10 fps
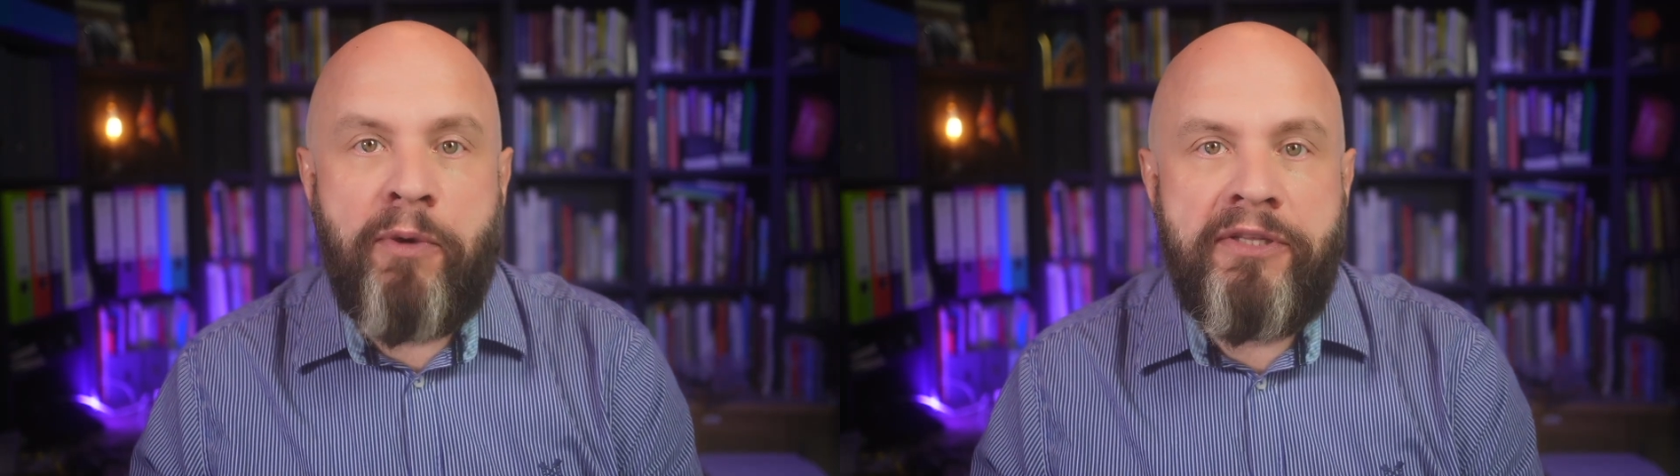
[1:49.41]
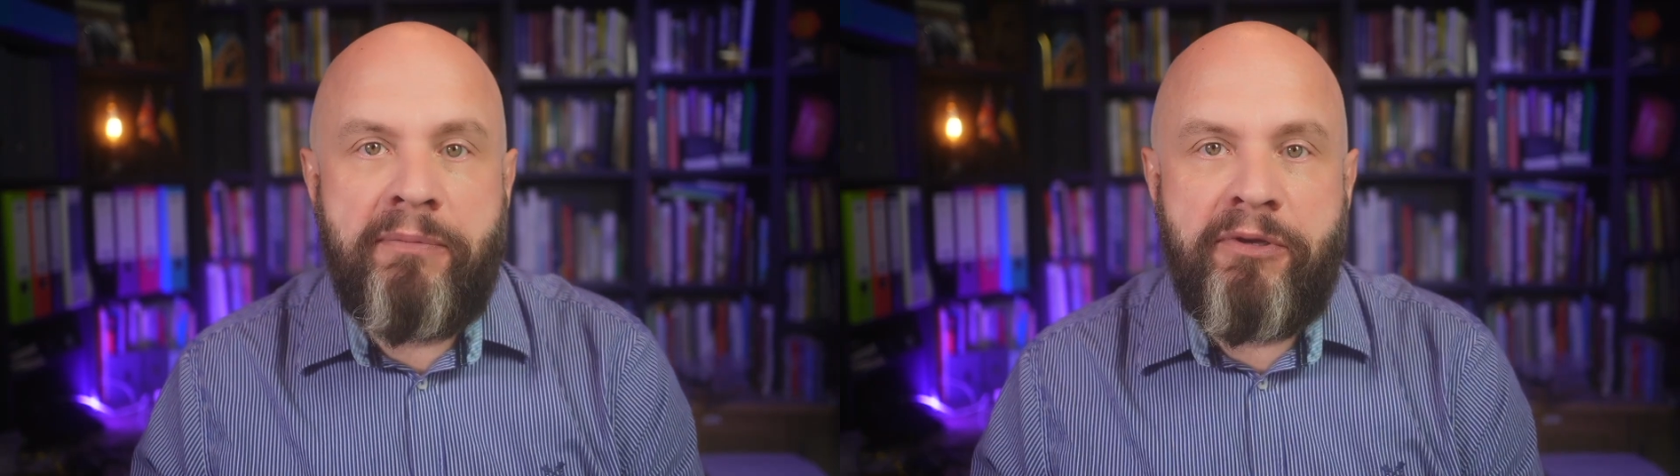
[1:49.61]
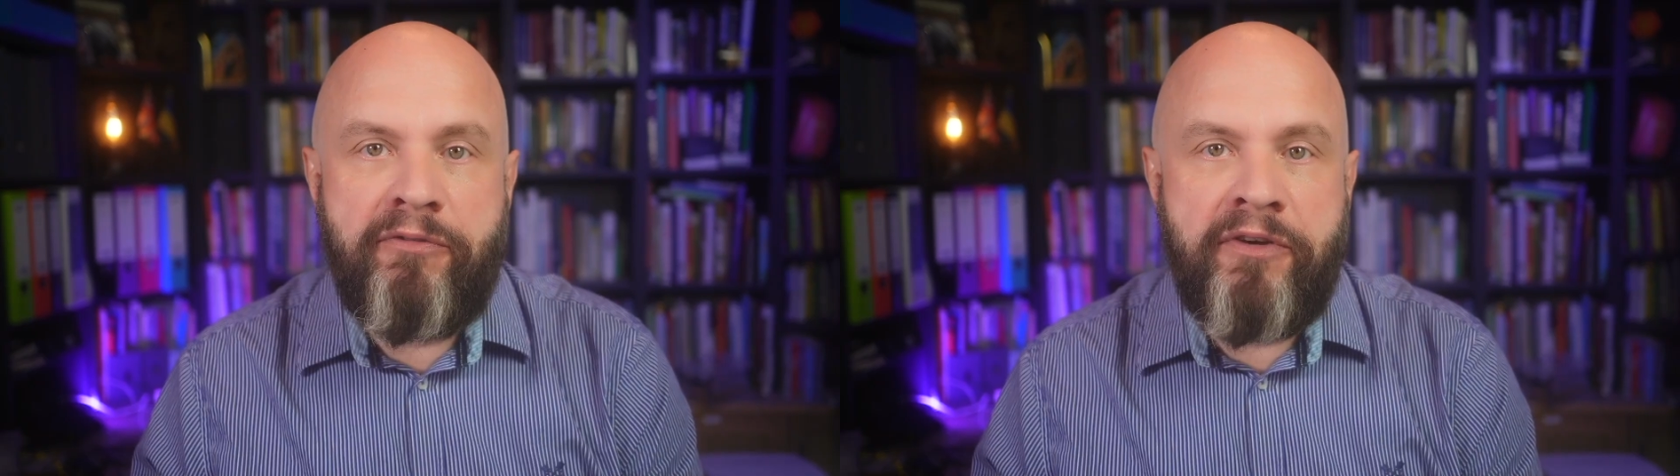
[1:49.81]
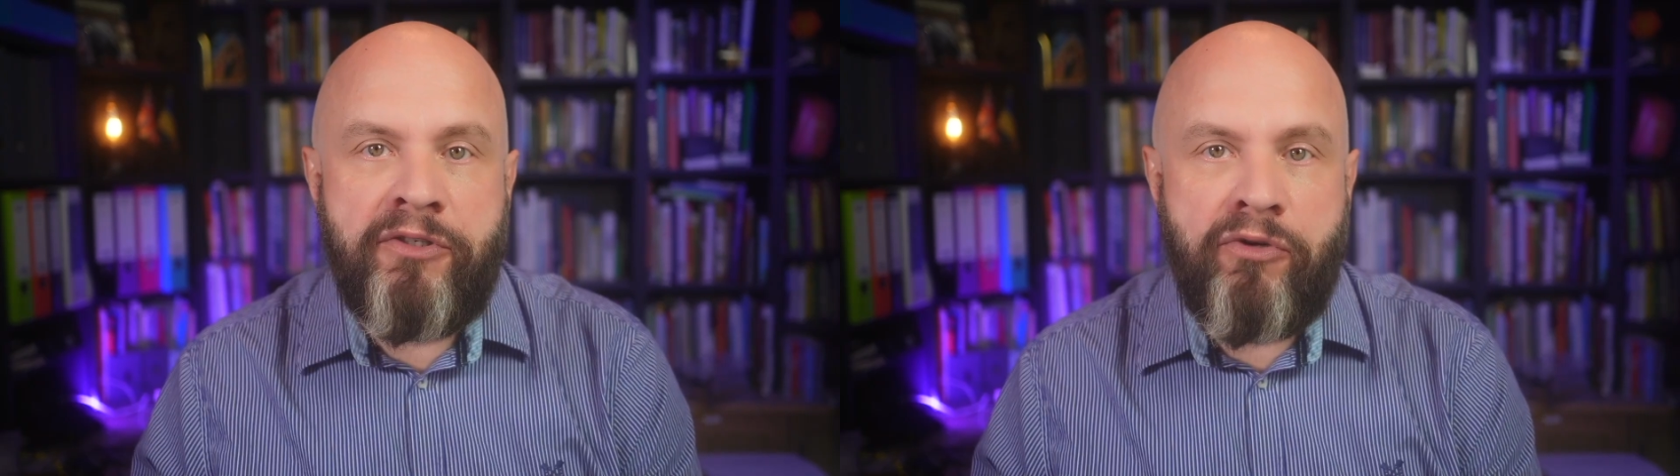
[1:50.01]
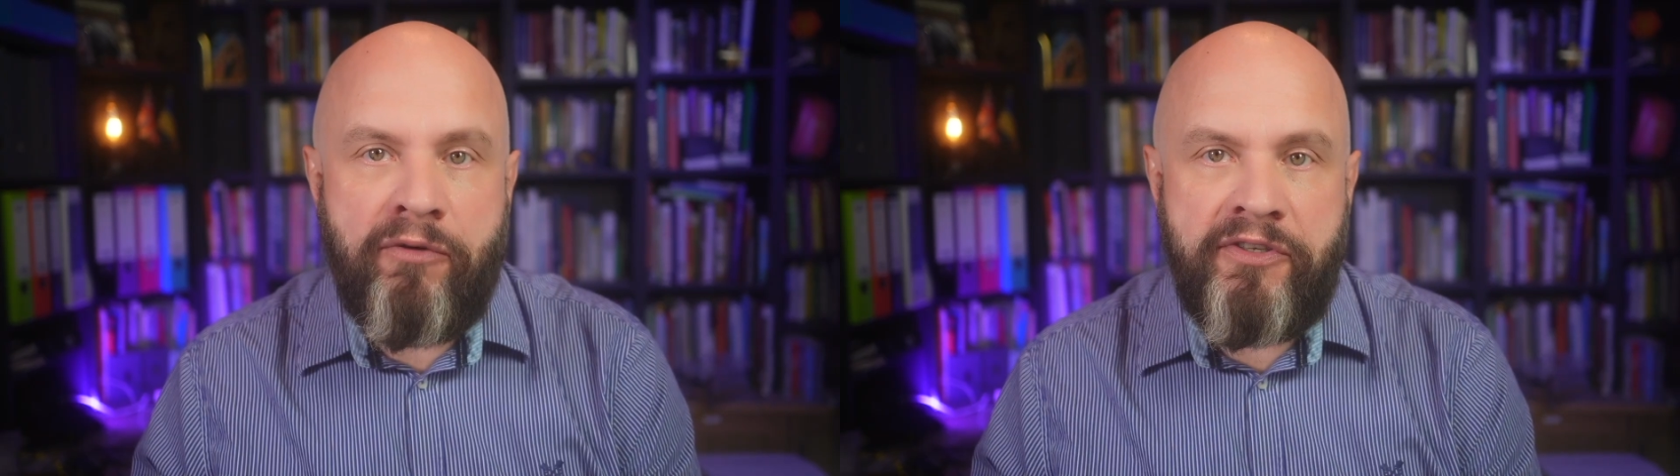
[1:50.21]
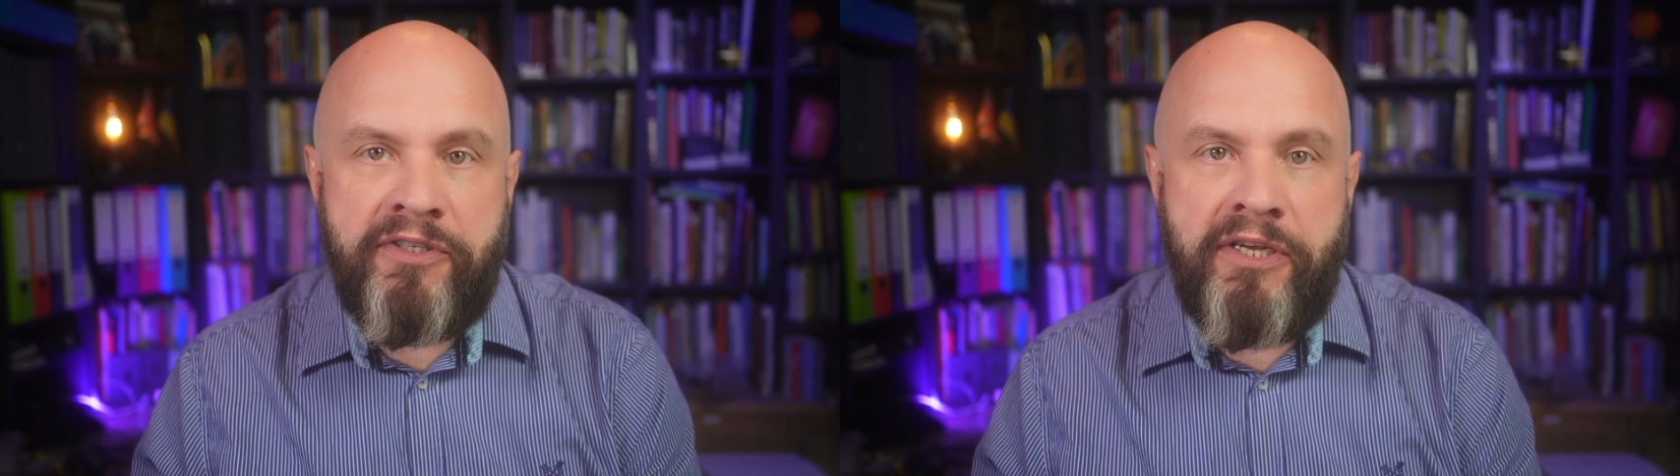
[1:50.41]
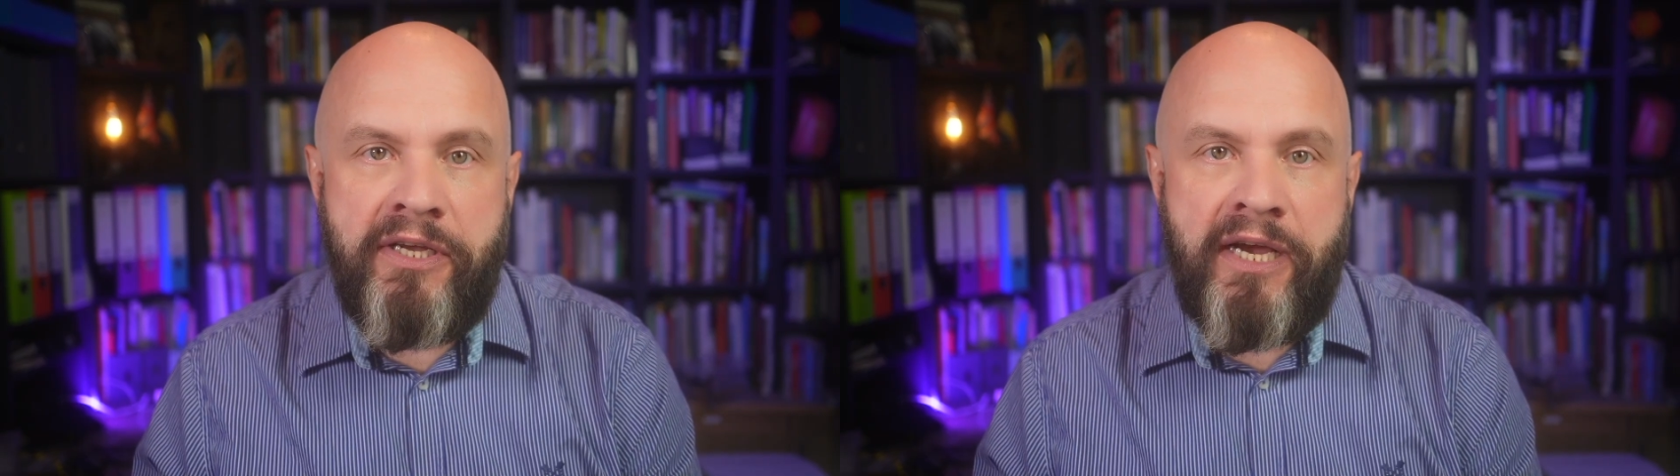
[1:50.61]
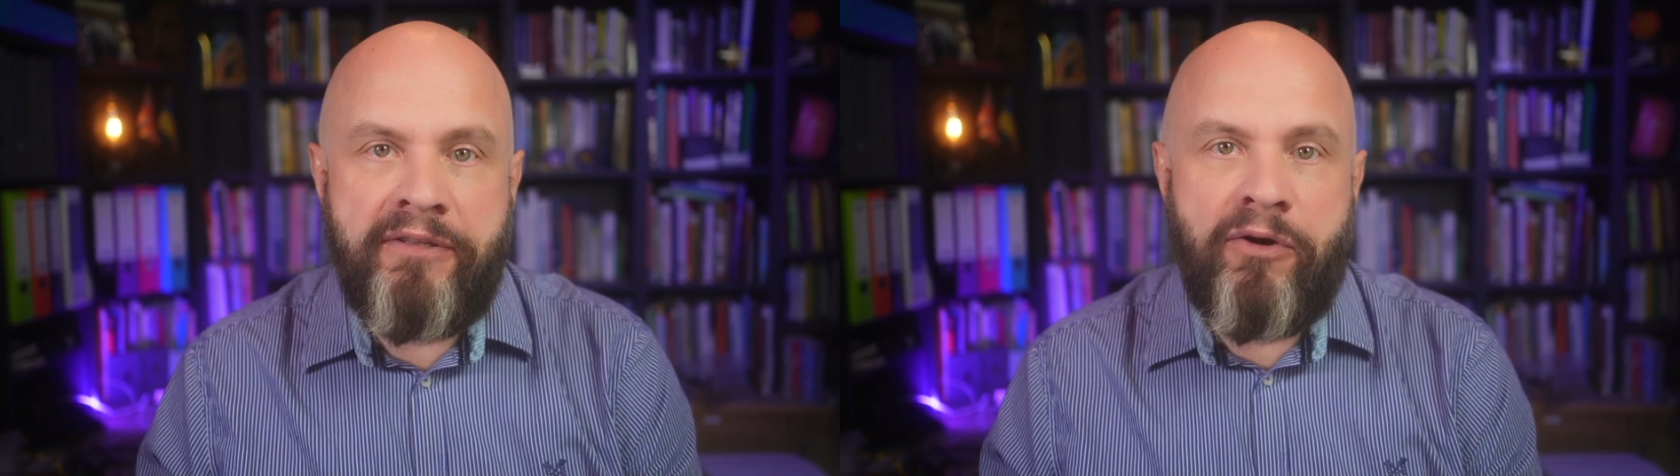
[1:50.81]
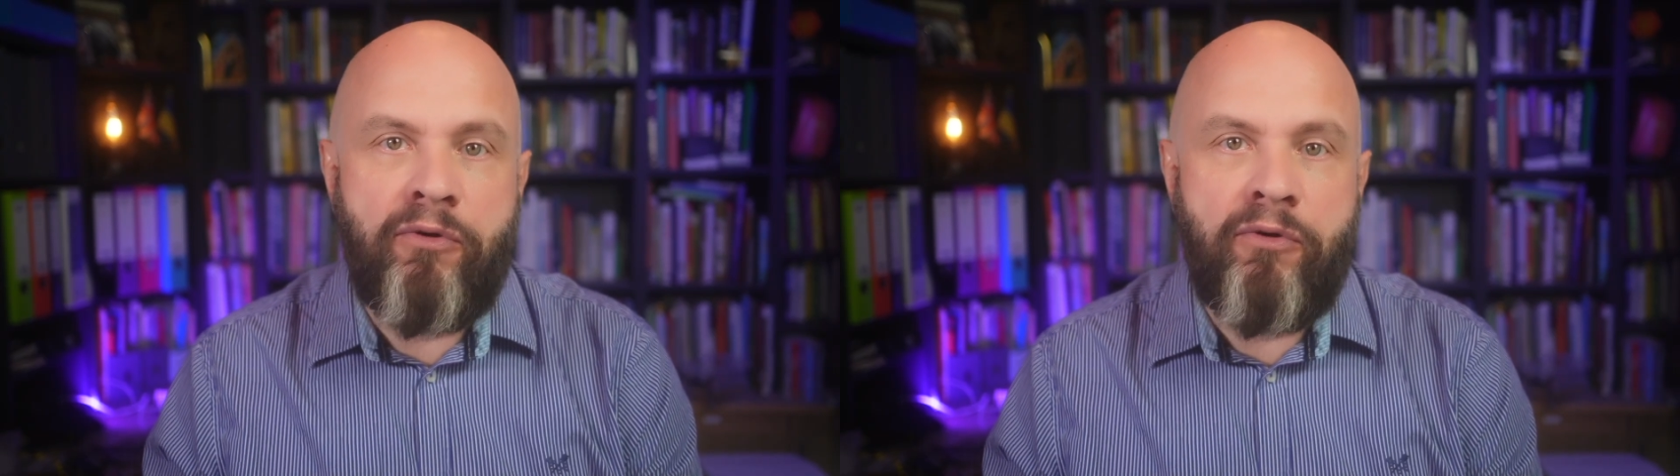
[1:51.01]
quite a bit of controversy and a